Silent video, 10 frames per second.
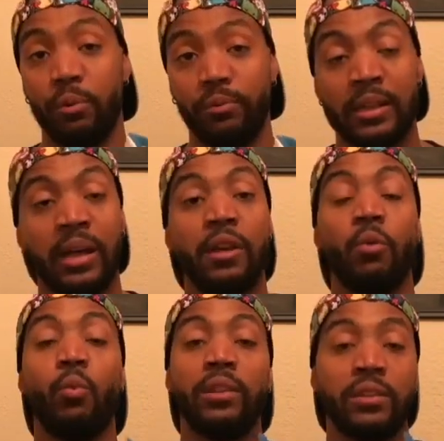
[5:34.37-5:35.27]
A lot of
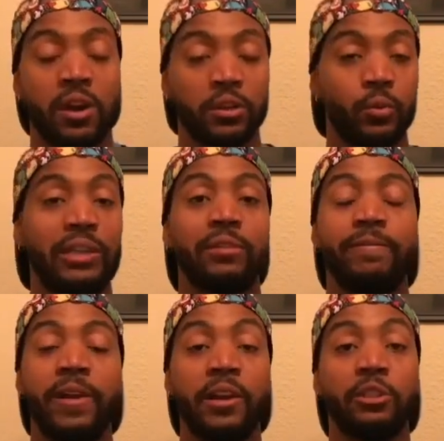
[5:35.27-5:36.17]
what the colorways are
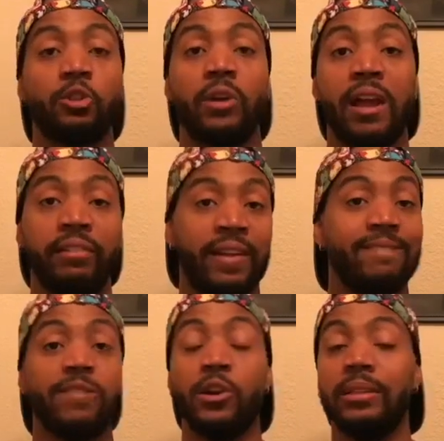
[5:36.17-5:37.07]
very extravagant and
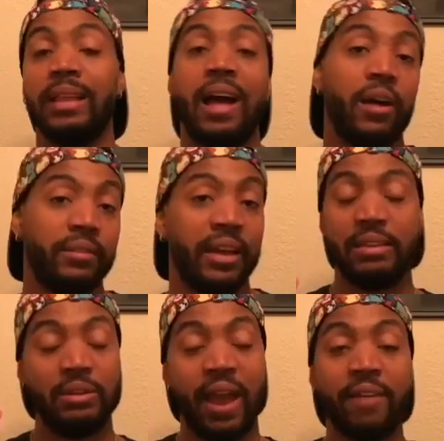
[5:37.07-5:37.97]
very loud that
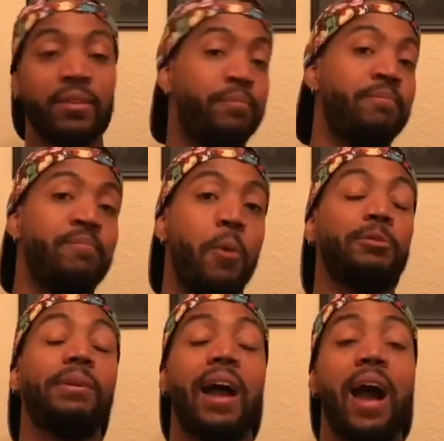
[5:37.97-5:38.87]
you have to almost
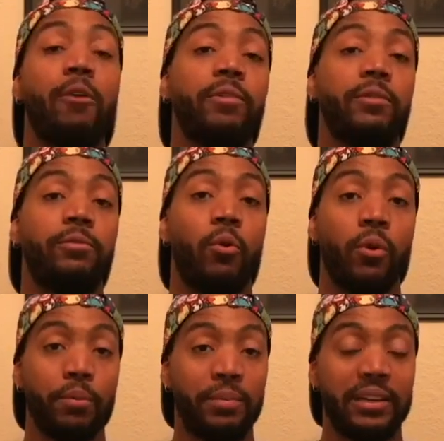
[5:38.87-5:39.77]
pick an outfit for
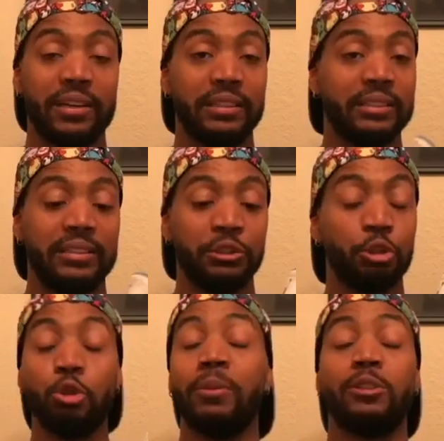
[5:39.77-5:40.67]
because there's just
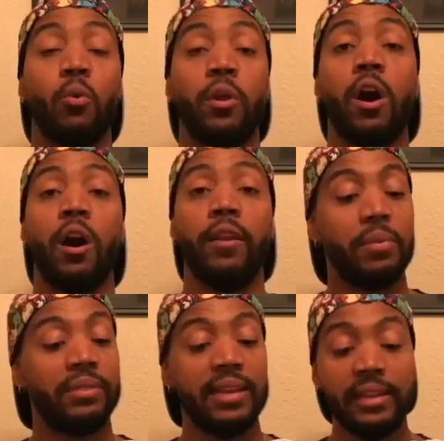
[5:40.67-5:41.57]
so much going on. But
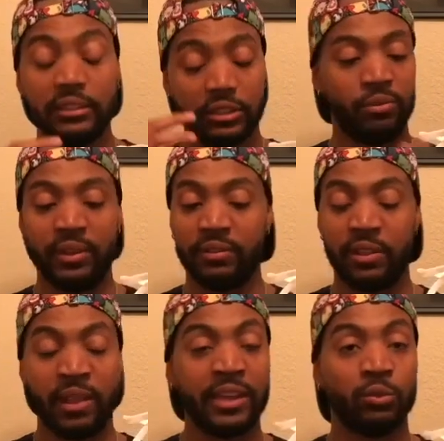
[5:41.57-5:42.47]
these, you get that
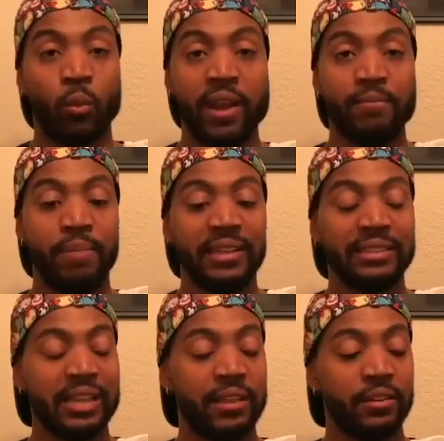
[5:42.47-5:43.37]
nice white base
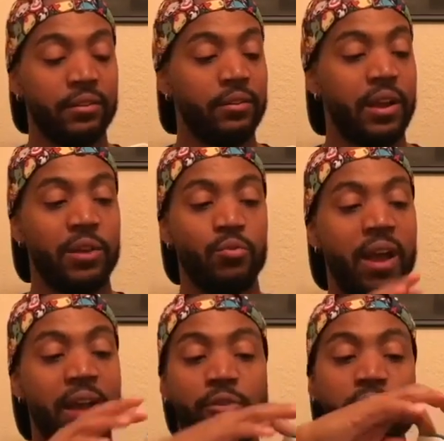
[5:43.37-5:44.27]
leather and you
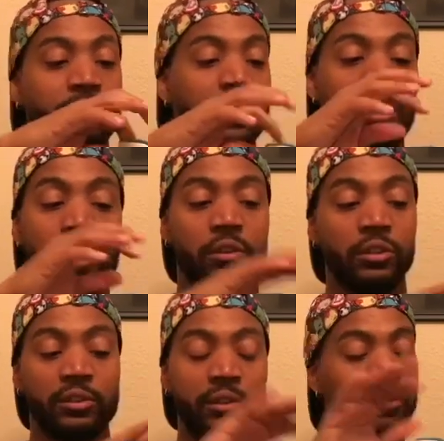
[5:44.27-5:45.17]
have your different colors.
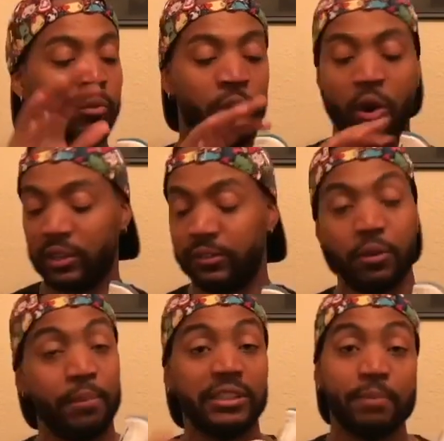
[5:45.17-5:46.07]
And, you know, regardless if you are
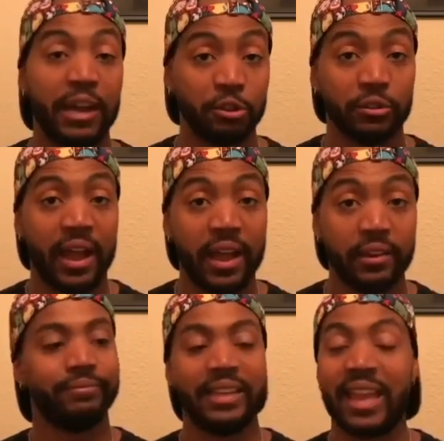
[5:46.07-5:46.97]
mismatched or
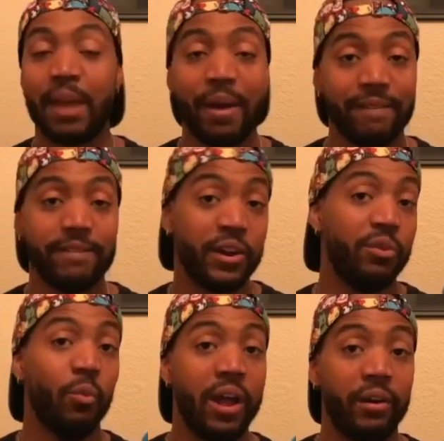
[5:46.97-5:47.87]
not, they came out very
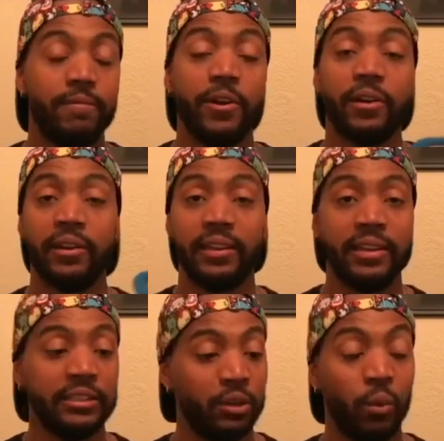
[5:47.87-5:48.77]
well. Very
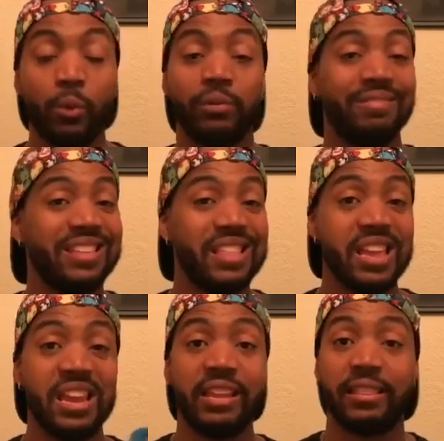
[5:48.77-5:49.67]
easy to wear with
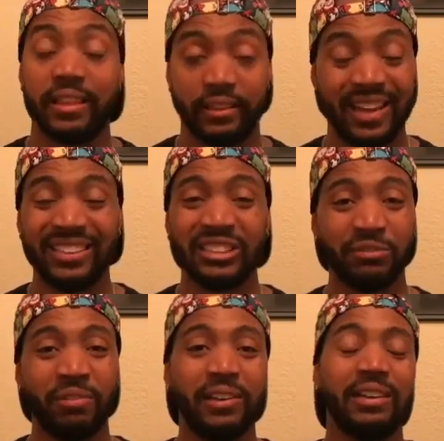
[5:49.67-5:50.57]
anything. And it's just
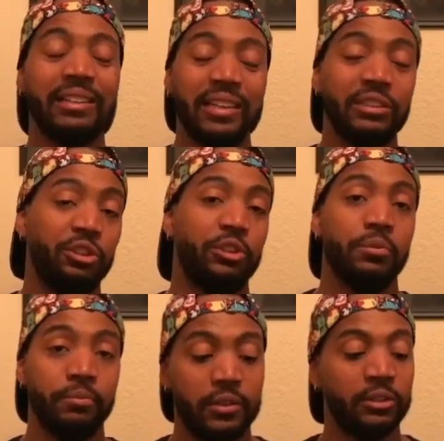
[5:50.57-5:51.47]
very clean shoe.
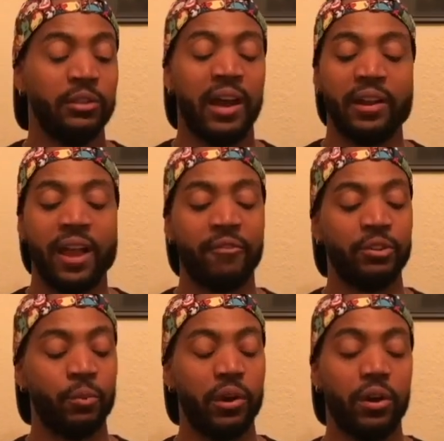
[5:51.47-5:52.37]
There's not having to
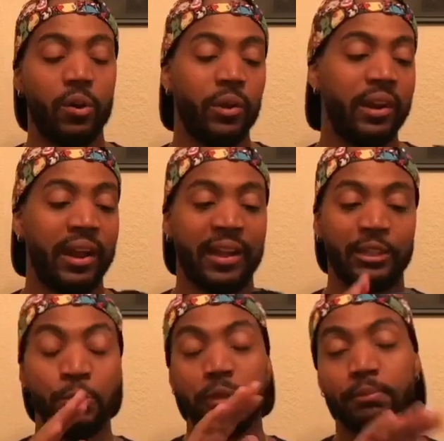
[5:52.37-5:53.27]
wait, oh wait, I got
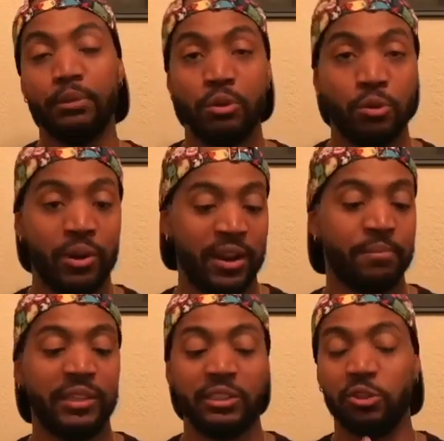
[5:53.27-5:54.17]
too much blue, I gotta
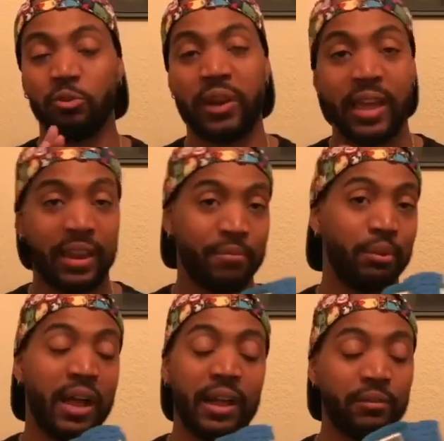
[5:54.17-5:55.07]
mix this red,
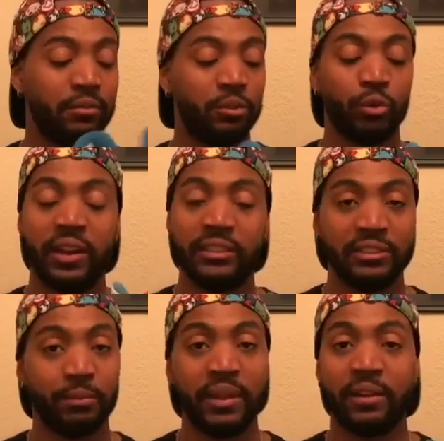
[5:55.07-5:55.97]
black, gray
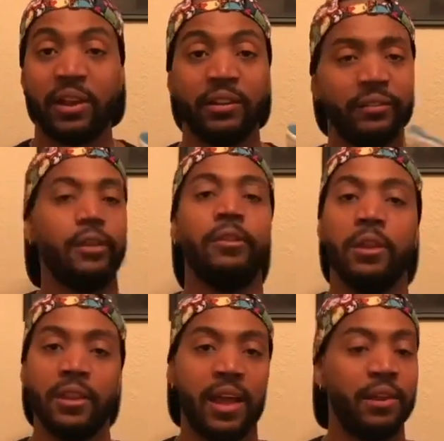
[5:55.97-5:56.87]
cement color. None
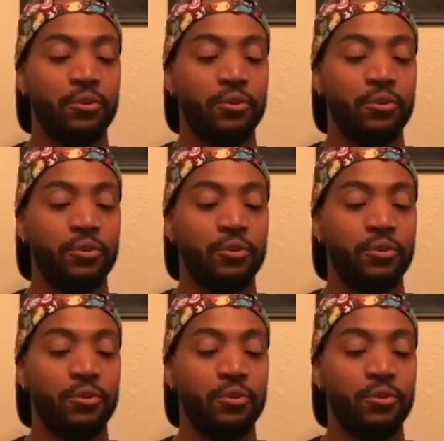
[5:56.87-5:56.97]
of that.